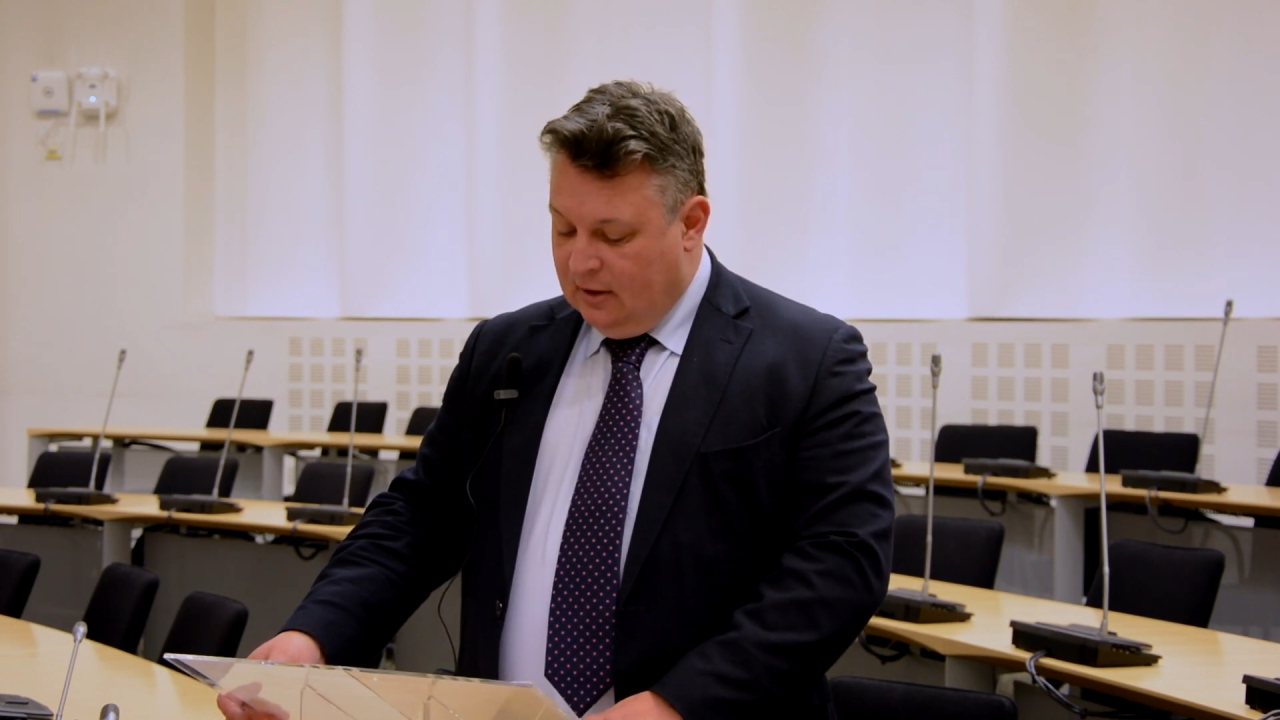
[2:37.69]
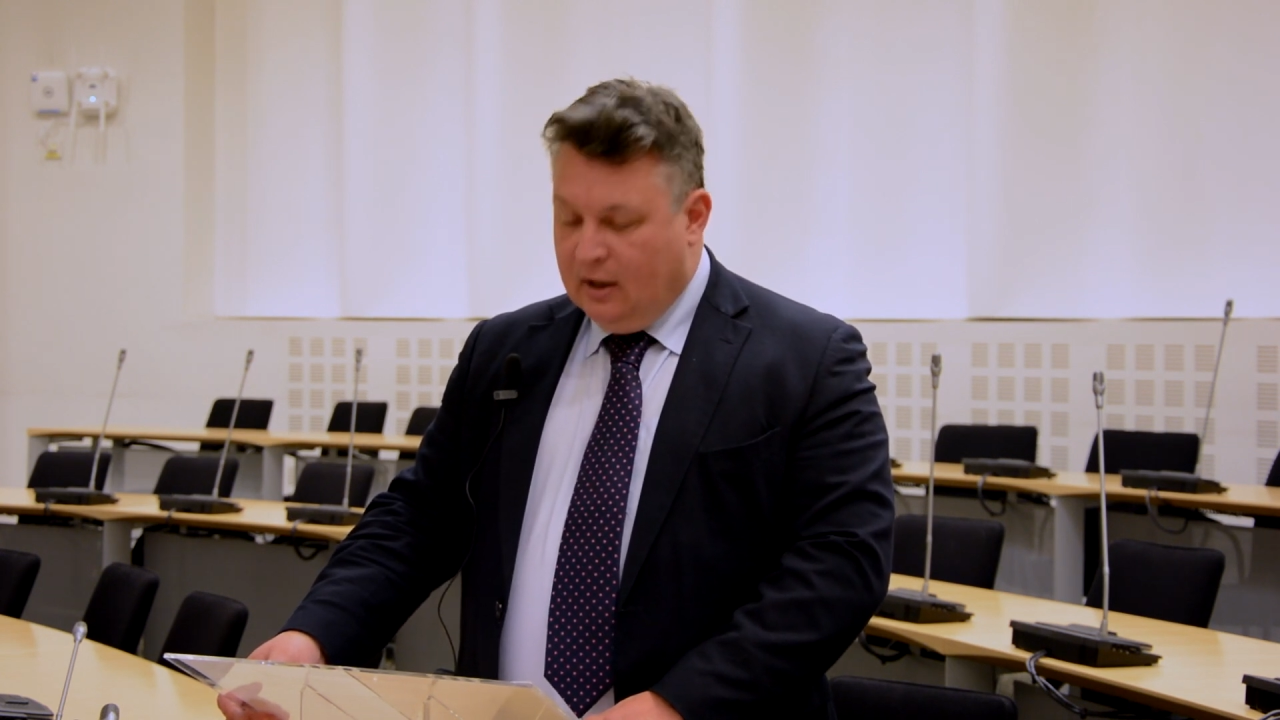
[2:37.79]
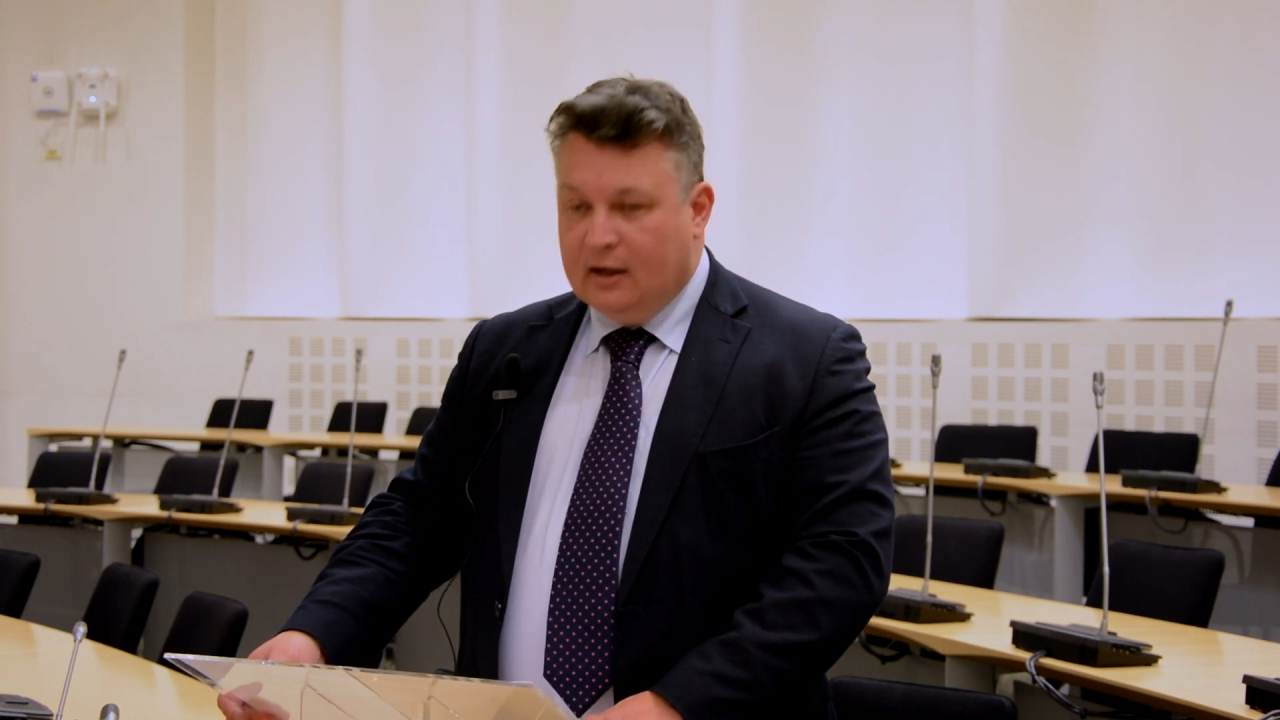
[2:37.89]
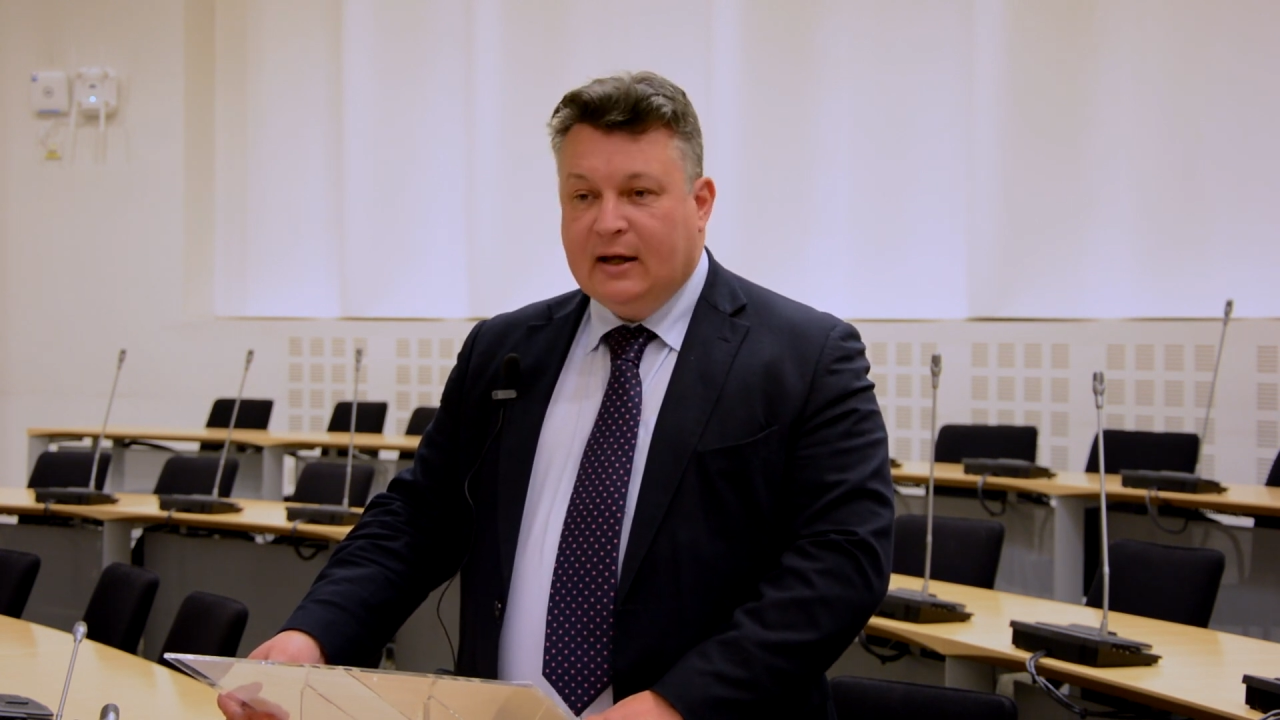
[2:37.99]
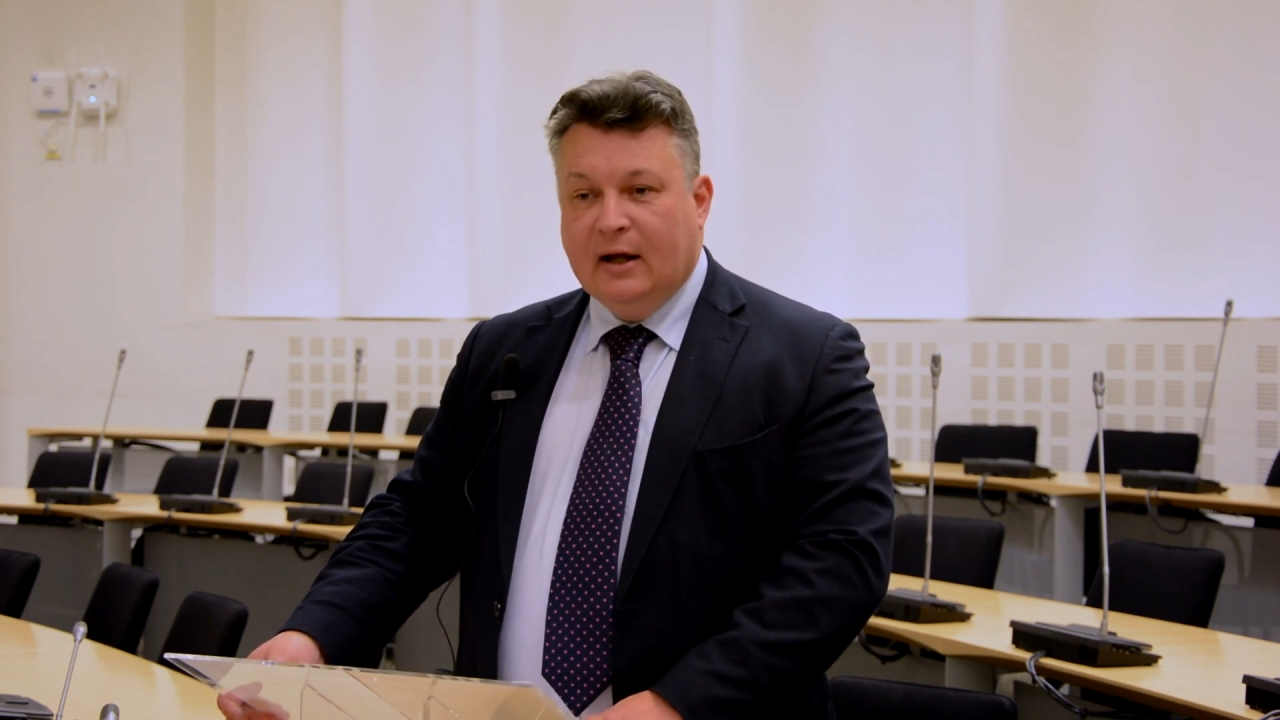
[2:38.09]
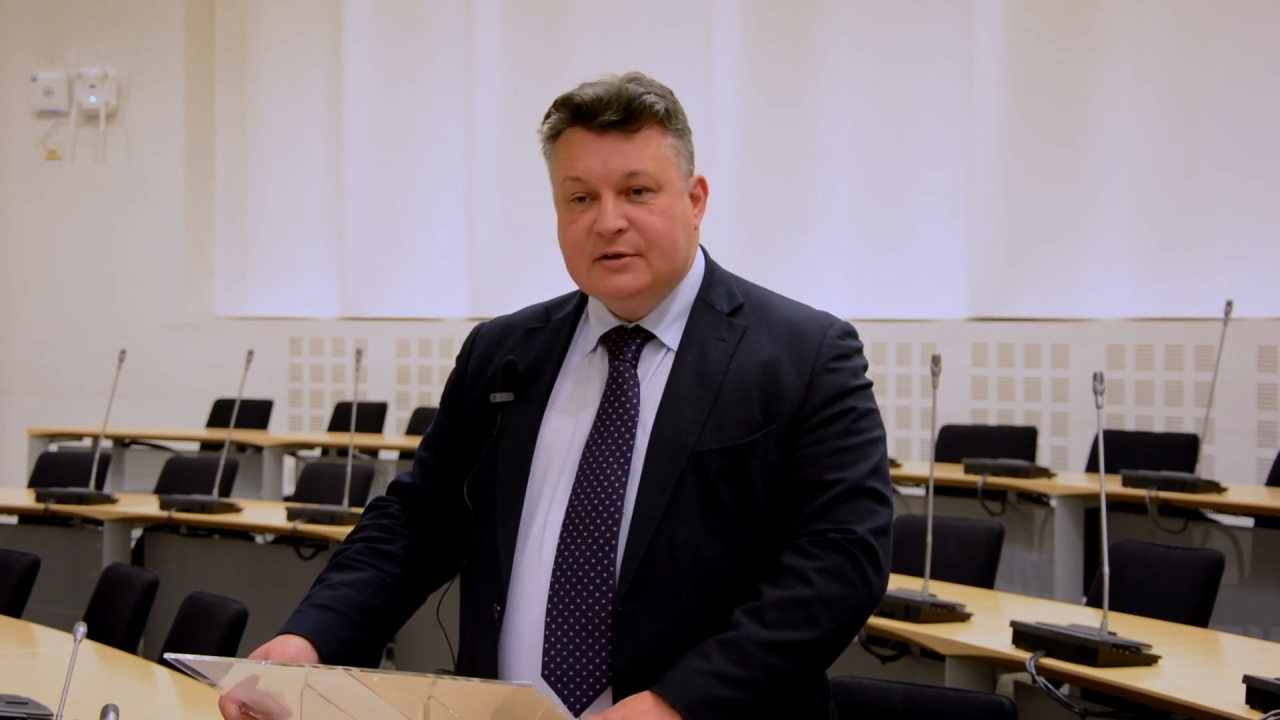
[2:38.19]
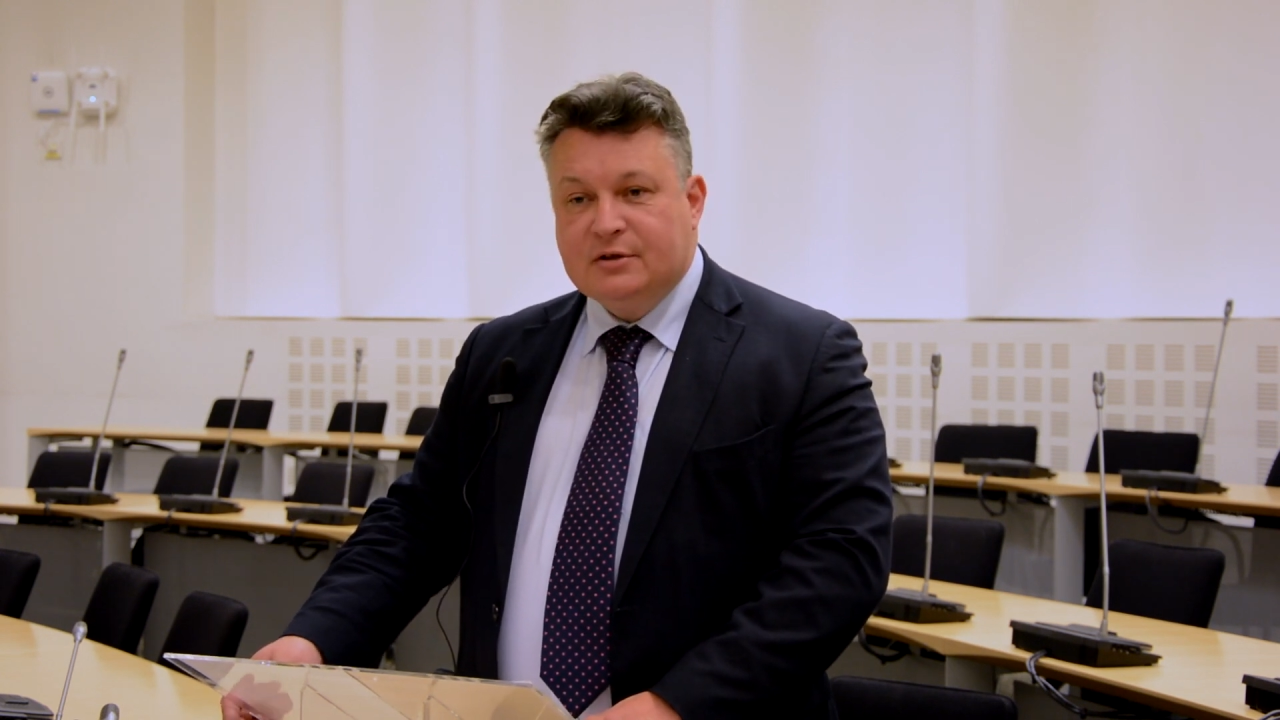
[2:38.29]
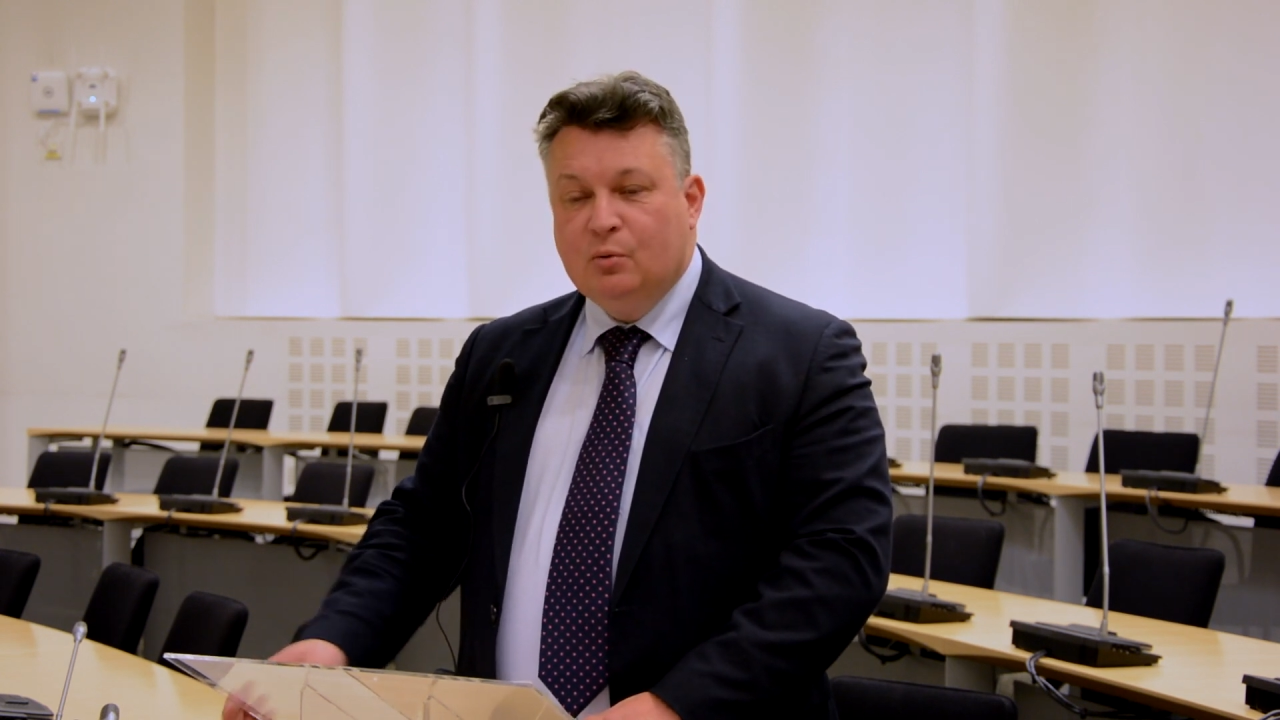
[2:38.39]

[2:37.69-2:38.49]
our council